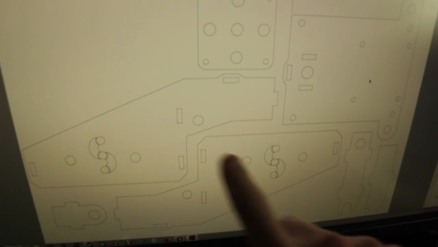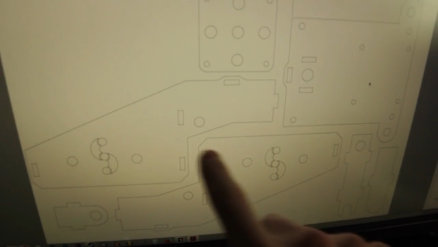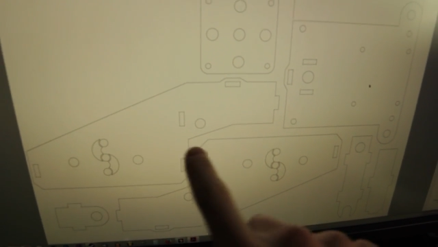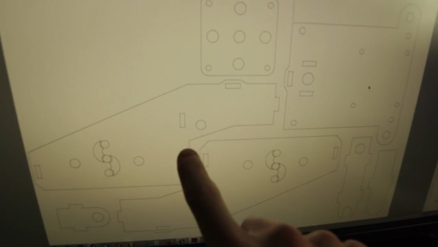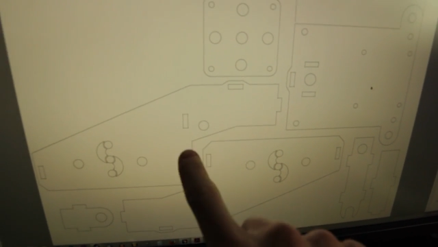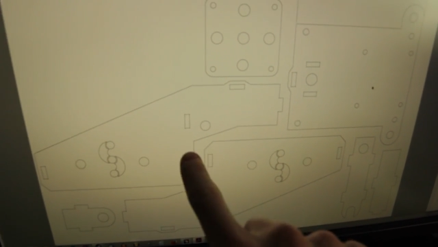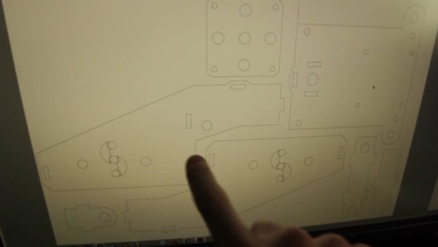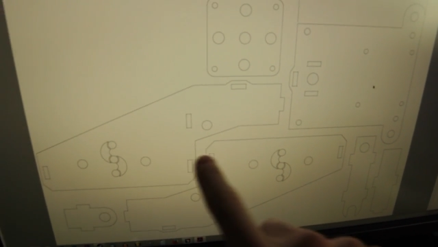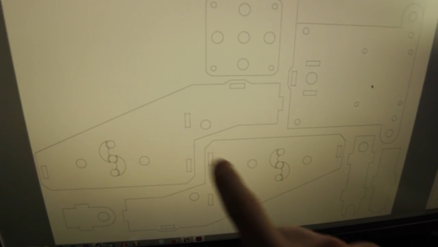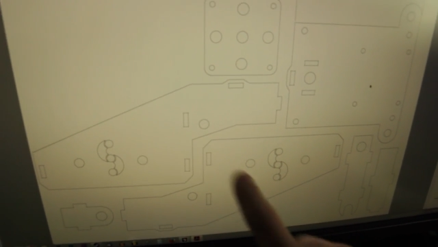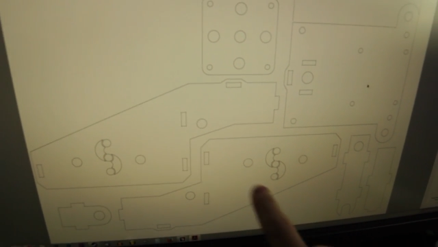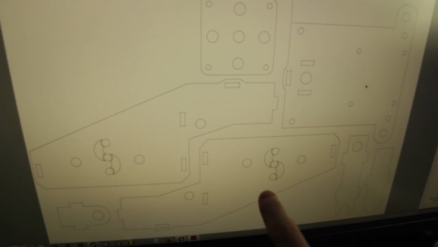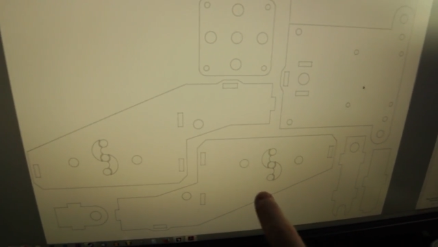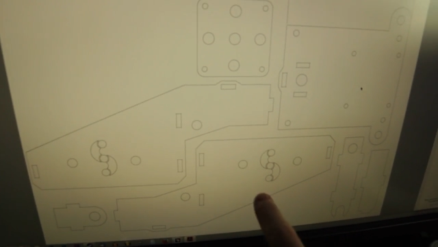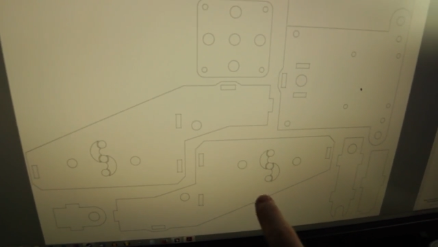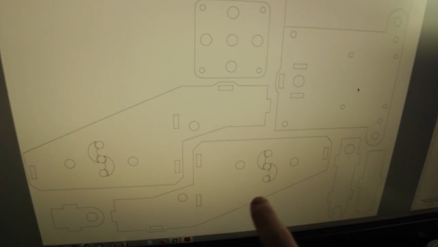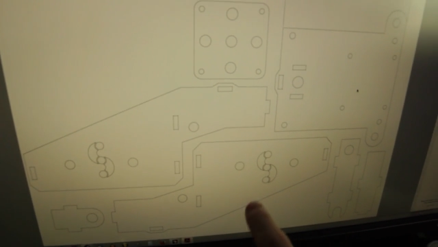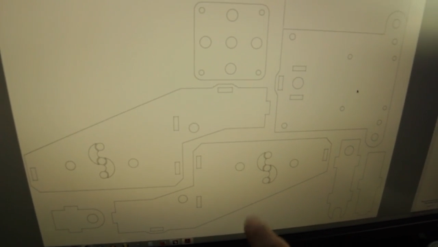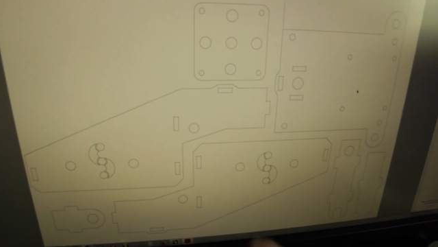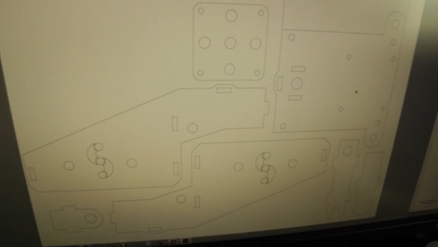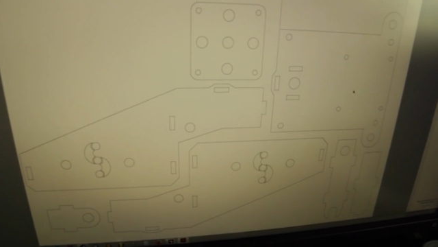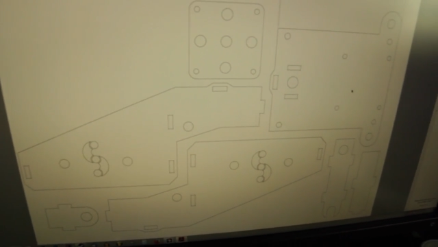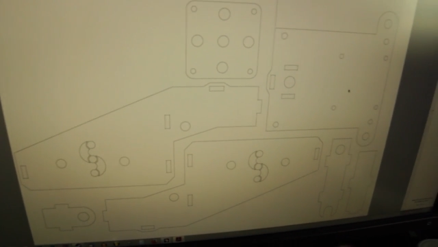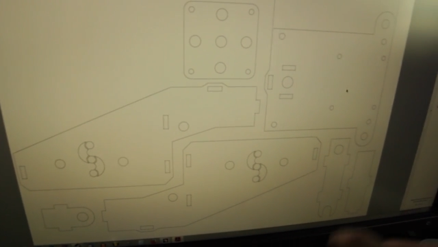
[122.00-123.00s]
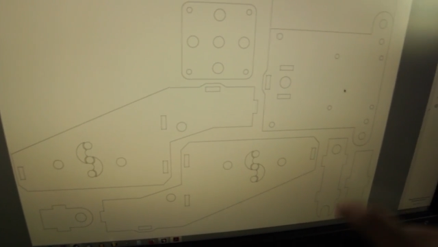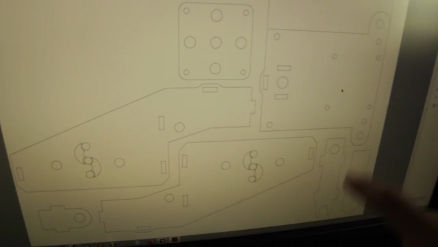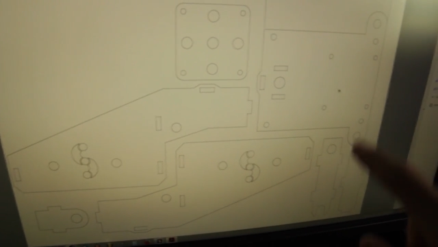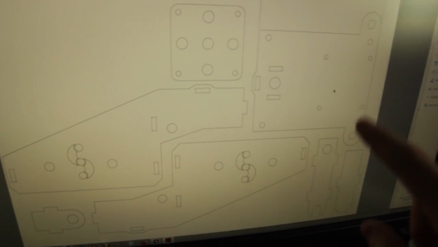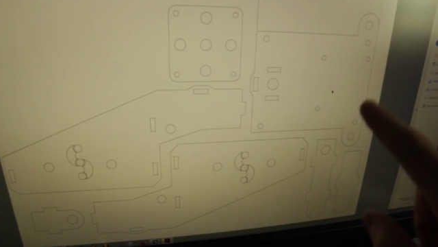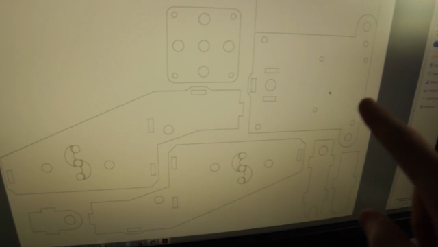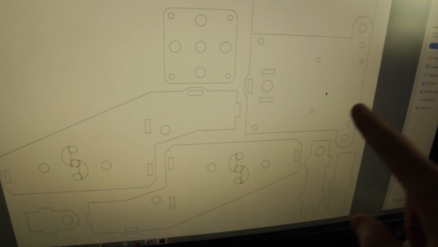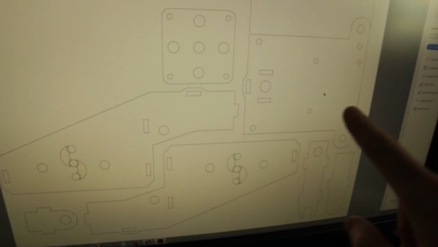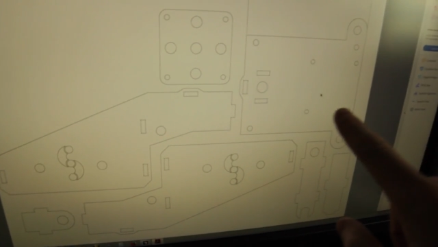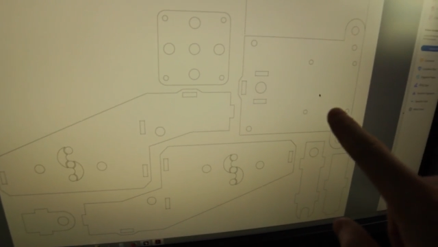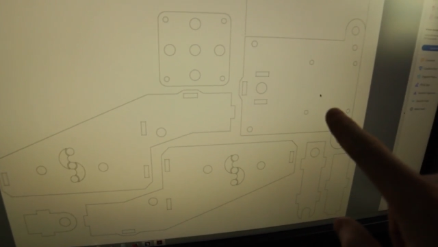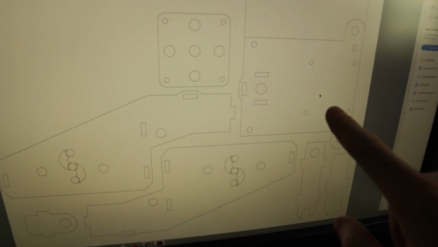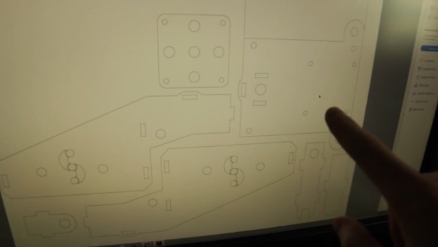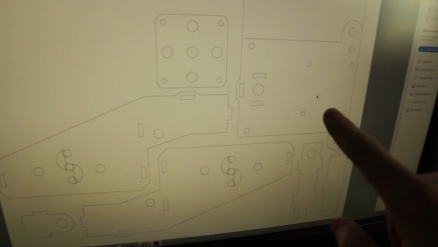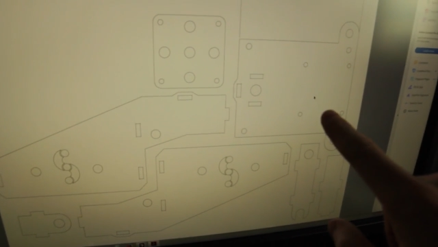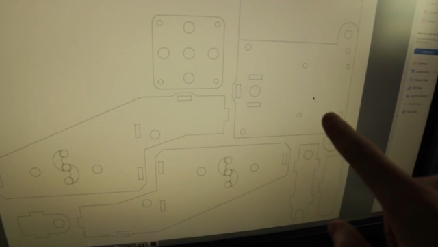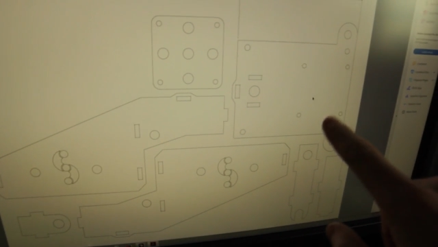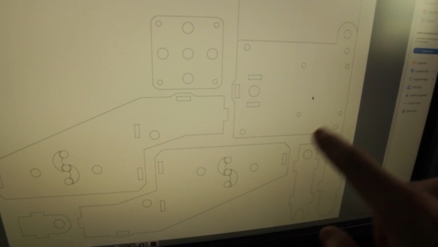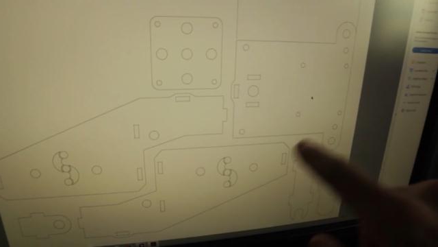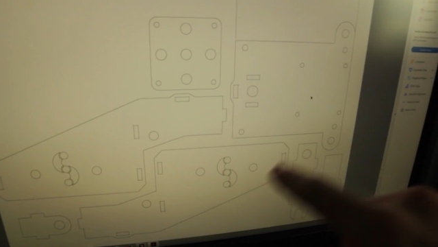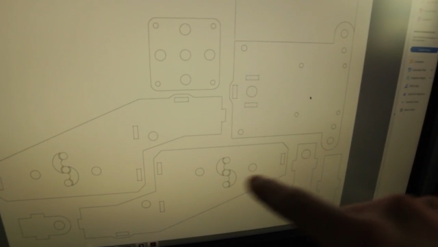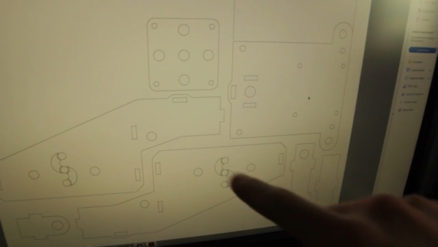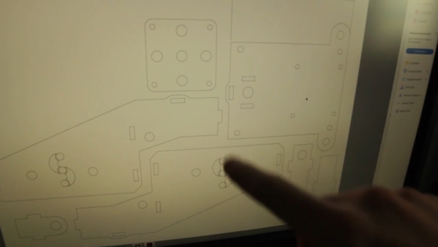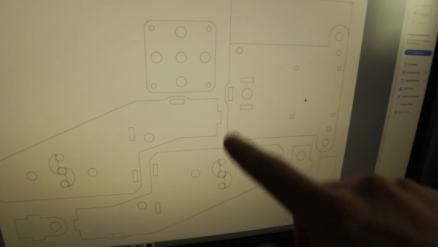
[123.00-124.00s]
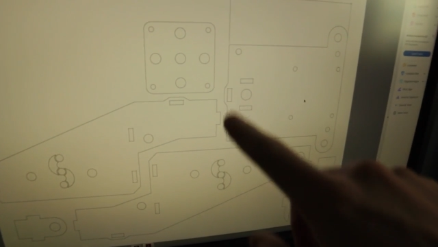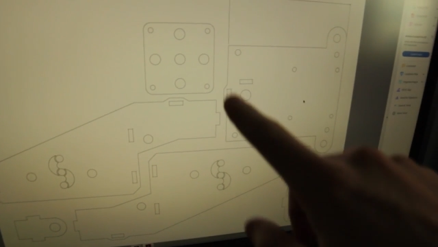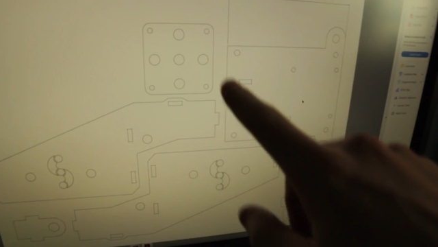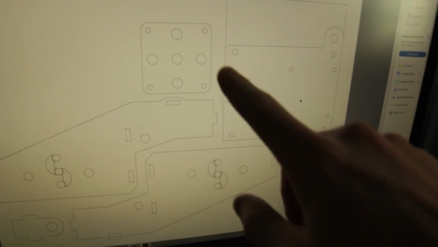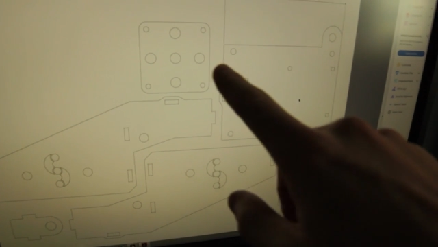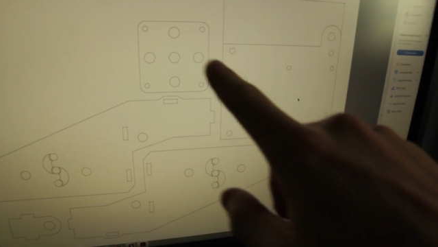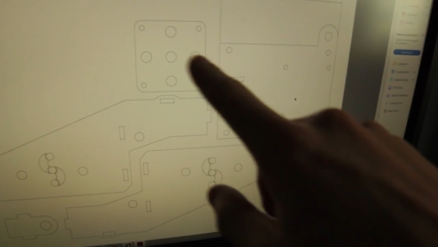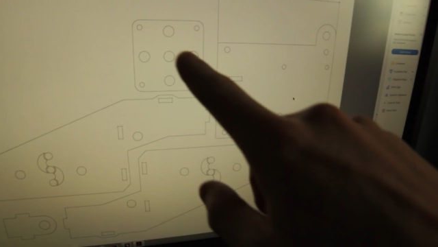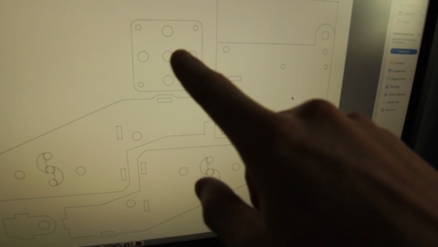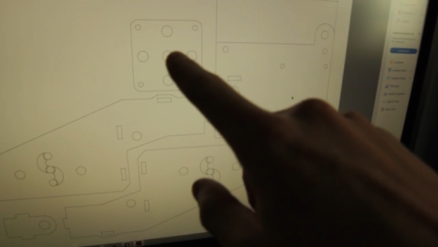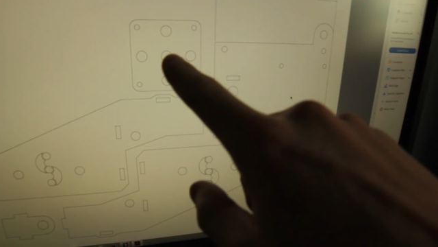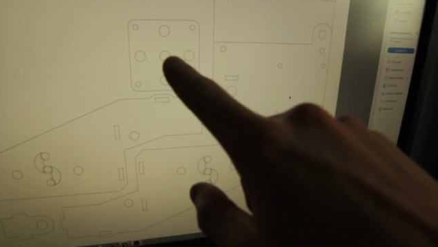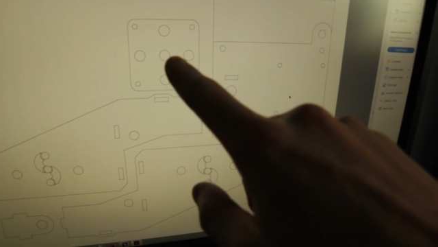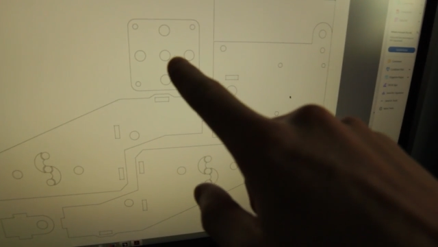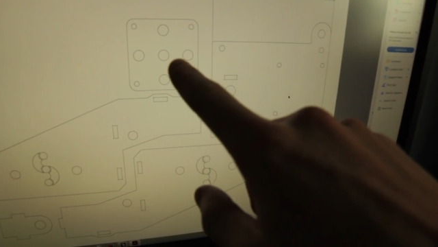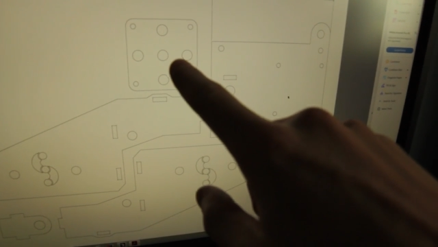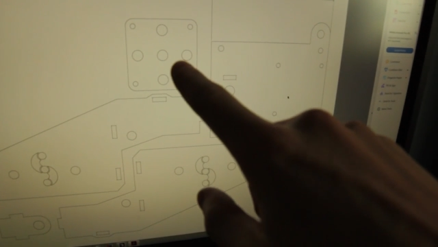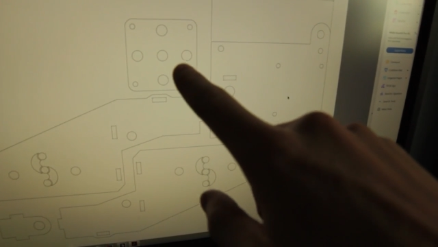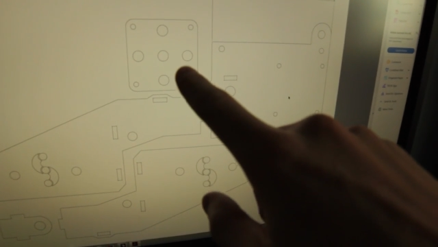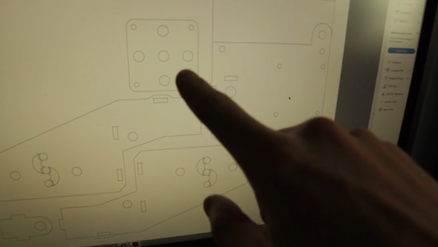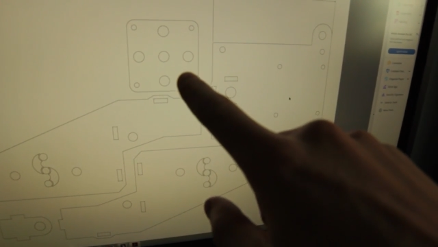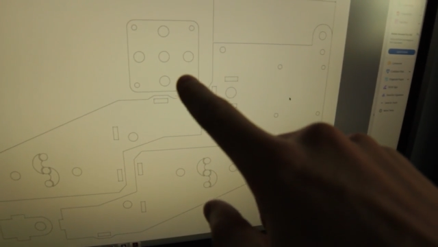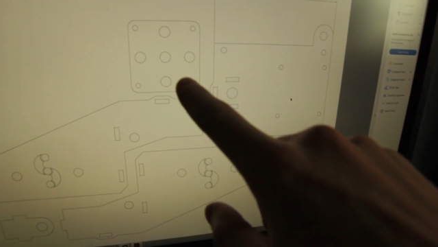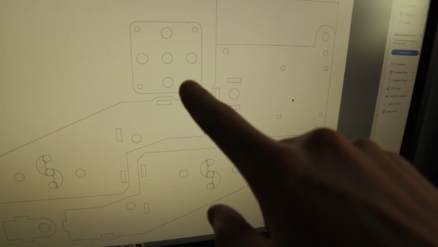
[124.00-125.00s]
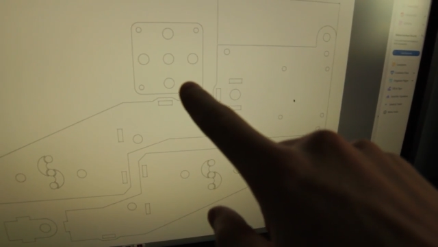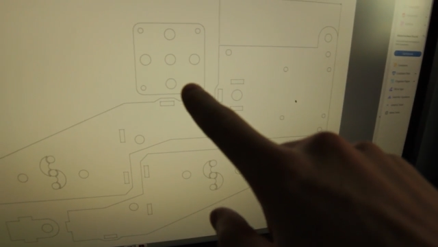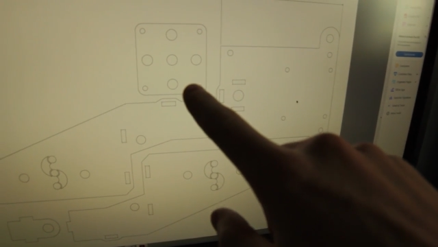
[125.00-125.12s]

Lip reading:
(no speaker visible)